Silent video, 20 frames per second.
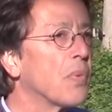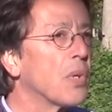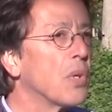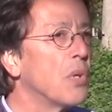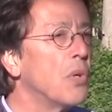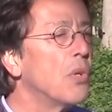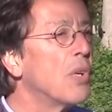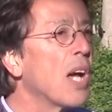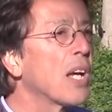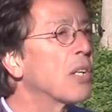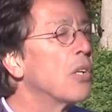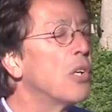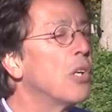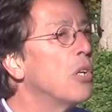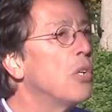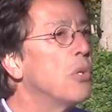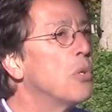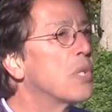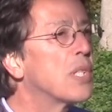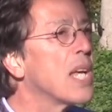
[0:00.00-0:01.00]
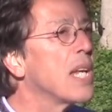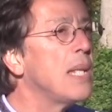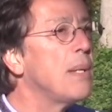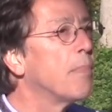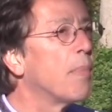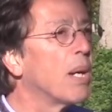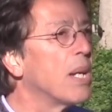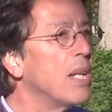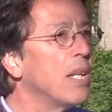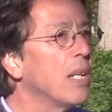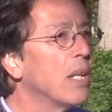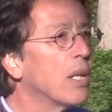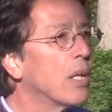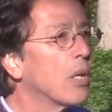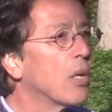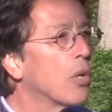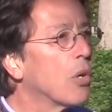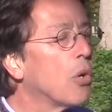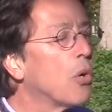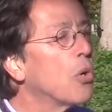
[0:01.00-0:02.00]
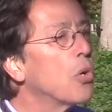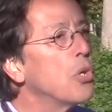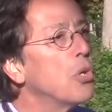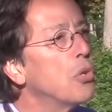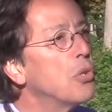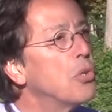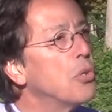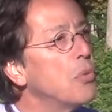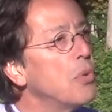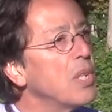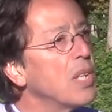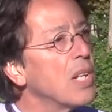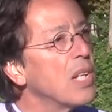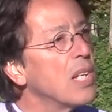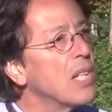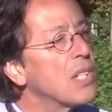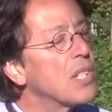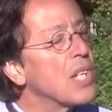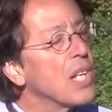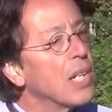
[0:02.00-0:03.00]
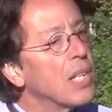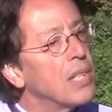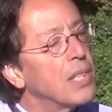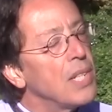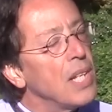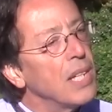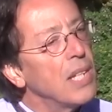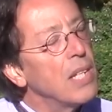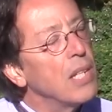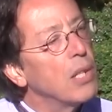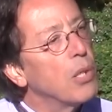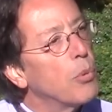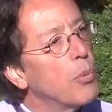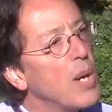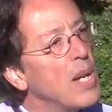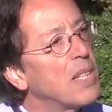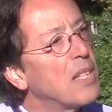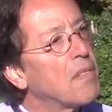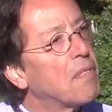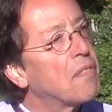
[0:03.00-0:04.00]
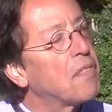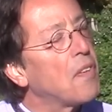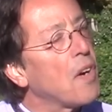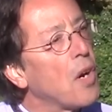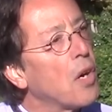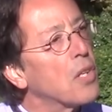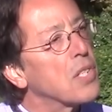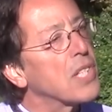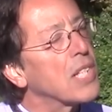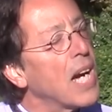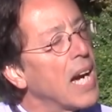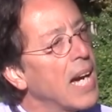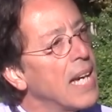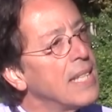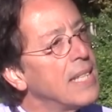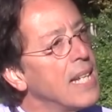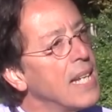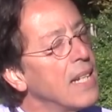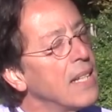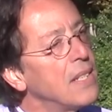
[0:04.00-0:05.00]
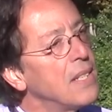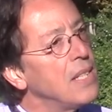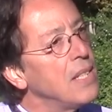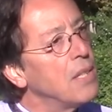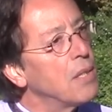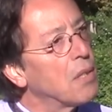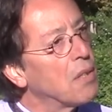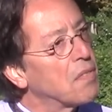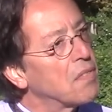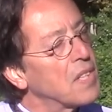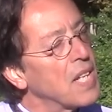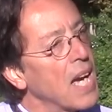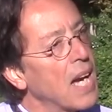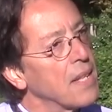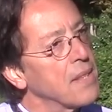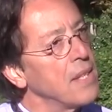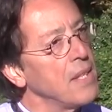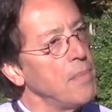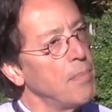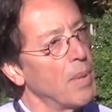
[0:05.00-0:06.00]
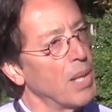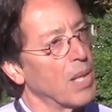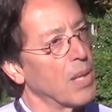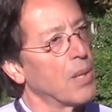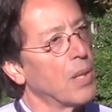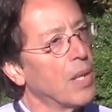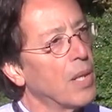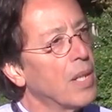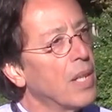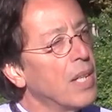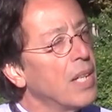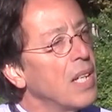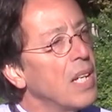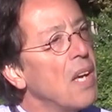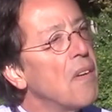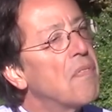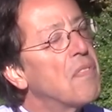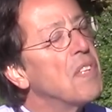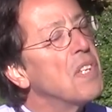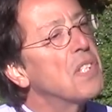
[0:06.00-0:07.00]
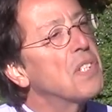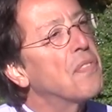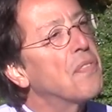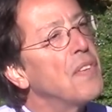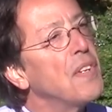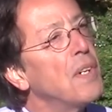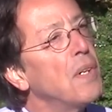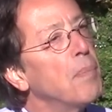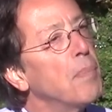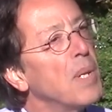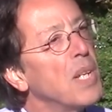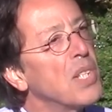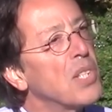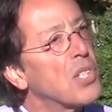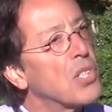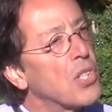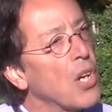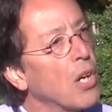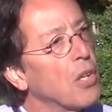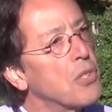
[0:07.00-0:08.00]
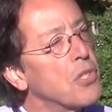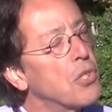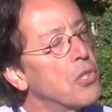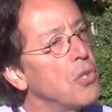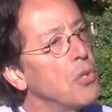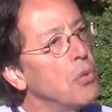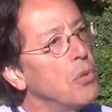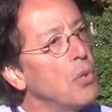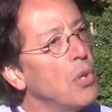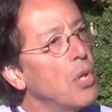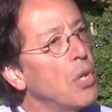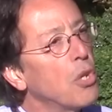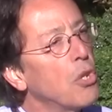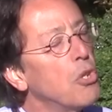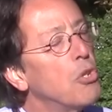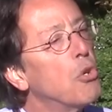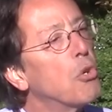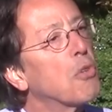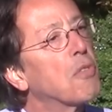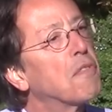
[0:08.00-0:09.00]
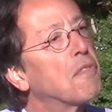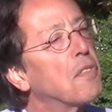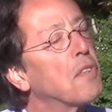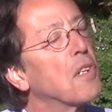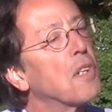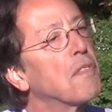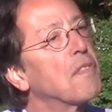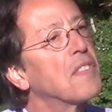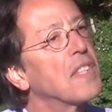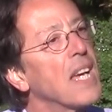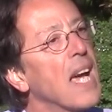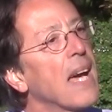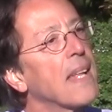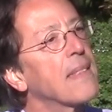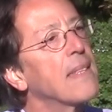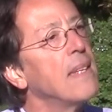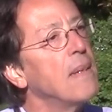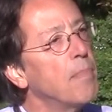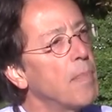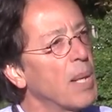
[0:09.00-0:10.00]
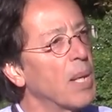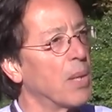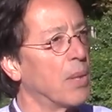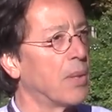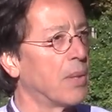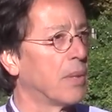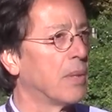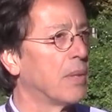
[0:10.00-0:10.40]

You're not going to lose any money. All you're doing is taking away the false identity of Kathy Miller. If this film insults you, you're full of Kathy Miller.